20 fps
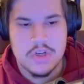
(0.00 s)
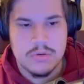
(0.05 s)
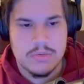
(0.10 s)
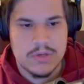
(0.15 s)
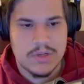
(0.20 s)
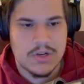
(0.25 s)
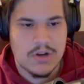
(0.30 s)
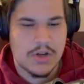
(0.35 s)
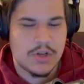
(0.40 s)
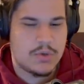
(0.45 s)

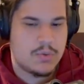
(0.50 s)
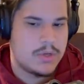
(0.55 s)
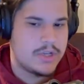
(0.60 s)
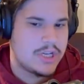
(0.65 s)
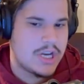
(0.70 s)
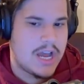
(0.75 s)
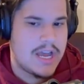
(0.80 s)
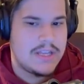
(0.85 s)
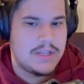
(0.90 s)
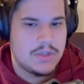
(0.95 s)
recharge,
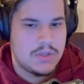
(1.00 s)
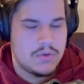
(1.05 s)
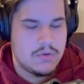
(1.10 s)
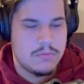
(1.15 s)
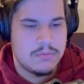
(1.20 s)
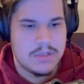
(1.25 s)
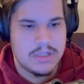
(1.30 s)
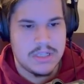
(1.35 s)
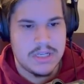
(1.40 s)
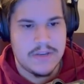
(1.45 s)
which I
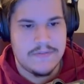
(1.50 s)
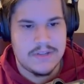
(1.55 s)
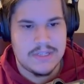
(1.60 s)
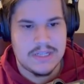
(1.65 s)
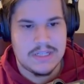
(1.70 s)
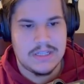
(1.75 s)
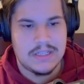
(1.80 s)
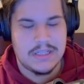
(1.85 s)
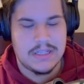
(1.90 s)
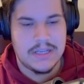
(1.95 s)
do believe
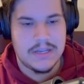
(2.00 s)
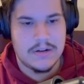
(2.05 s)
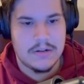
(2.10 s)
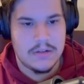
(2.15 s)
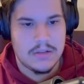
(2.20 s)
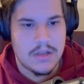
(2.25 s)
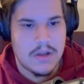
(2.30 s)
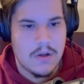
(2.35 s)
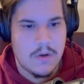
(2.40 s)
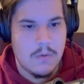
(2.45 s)
is a
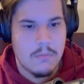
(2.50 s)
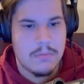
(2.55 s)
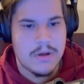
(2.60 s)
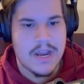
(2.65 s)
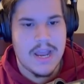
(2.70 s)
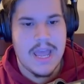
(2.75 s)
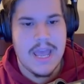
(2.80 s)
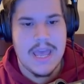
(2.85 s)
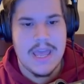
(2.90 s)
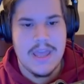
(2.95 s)
little low,
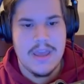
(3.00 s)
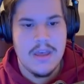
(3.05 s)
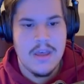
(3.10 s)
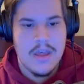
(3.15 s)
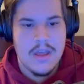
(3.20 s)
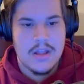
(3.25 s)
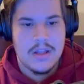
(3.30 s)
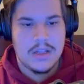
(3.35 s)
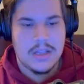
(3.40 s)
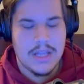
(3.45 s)
but hey,
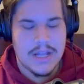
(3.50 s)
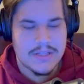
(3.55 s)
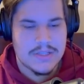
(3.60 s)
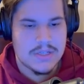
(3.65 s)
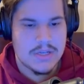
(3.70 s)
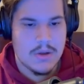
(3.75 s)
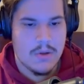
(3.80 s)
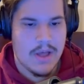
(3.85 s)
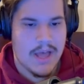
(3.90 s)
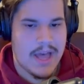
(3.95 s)

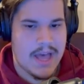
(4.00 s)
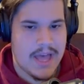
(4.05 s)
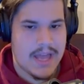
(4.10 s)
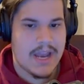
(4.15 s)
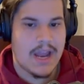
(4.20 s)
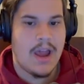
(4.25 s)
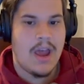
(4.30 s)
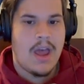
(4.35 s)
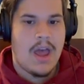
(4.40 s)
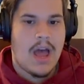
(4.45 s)
let's go
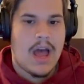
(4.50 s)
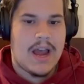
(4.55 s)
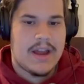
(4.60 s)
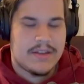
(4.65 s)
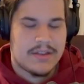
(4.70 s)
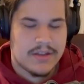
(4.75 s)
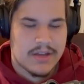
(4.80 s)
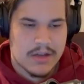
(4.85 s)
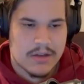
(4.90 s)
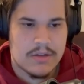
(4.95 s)
ahead.
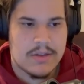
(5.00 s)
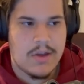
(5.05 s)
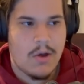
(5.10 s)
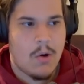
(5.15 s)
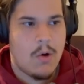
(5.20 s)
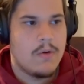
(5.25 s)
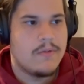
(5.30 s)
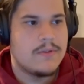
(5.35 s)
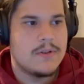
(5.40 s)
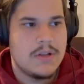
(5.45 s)
I think the
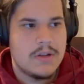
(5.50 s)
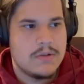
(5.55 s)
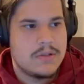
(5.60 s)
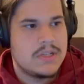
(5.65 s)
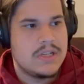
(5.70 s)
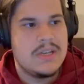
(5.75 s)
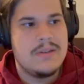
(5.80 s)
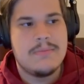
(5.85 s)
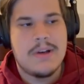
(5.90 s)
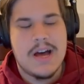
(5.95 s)
Overload
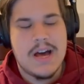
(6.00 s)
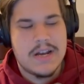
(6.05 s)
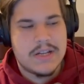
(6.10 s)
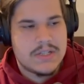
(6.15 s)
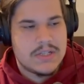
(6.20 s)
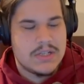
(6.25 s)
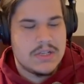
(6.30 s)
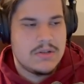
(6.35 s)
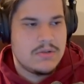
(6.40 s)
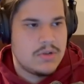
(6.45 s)
team,
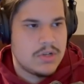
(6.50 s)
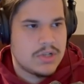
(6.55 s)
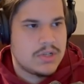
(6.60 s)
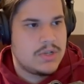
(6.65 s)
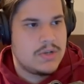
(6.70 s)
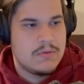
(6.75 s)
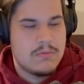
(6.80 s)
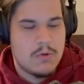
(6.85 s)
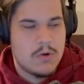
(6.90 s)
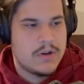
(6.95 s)
honestly, you
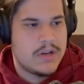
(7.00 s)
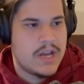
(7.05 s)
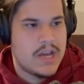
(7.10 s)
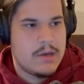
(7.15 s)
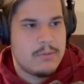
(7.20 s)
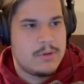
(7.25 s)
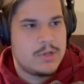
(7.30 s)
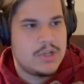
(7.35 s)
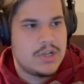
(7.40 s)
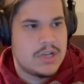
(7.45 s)
just do more
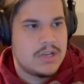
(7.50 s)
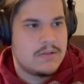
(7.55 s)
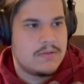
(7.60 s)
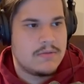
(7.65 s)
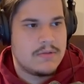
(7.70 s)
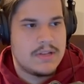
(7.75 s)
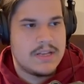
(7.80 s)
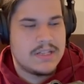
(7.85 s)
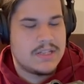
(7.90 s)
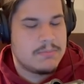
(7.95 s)
damage
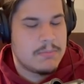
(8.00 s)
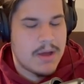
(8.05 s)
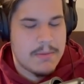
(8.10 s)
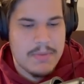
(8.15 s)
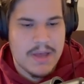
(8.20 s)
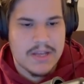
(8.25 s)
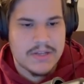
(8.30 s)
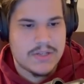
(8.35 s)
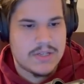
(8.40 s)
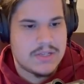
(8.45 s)
in. It's my
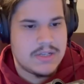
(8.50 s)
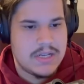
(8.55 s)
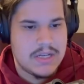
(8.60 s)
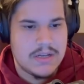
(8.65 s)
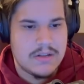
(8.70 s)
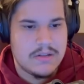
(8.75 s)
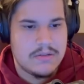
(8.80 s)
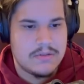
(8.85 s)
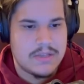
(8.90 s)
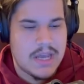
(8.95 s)
best
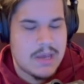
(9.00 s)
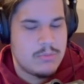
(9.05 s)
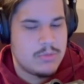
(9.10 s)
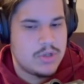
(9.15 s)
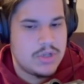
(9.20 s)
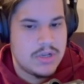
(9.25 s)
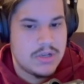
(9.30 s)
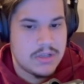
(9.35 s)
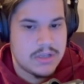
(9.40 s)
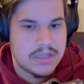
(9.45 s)

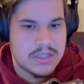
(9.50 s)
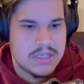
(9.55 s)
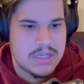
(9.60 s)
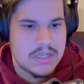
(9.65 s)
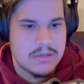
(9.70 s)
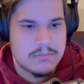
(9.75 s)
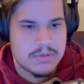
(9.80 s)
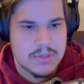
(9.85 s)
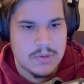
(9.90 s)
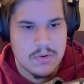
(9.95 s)
damage dealing
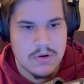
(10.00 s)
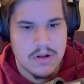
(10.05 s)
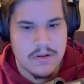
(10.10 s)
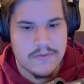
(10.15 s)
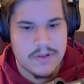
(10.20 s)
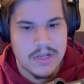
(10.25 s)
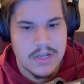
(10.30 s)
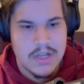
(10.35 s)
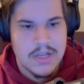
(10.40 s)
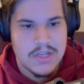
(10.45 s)
team, sort
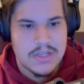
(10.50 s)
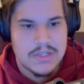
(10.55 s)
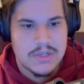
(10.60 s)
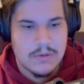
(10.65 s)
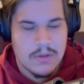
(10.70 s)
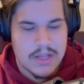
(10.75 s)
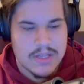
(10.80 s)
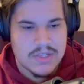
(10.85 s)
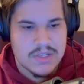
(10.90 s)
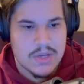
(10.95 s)
of.
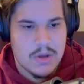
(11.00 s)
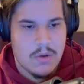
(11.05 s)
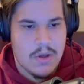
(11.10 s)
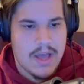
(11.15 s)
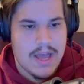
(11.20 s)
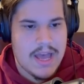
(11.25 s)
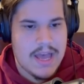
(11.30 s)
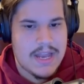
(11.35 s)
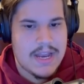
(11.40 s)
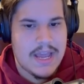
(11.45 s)
So let's go
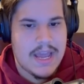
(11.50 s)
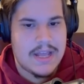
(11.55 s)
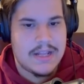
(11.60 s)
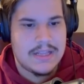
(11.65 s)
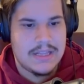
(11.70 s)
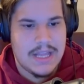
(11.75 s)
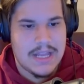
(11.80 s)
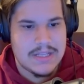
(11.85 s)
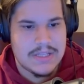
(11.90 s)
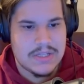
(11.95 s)
ahead
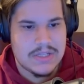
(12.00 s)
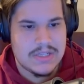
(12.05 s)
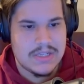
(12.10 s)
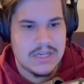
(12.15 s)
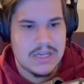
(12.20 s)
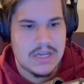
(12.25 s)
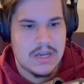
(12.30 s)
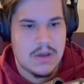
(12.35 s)
and let's see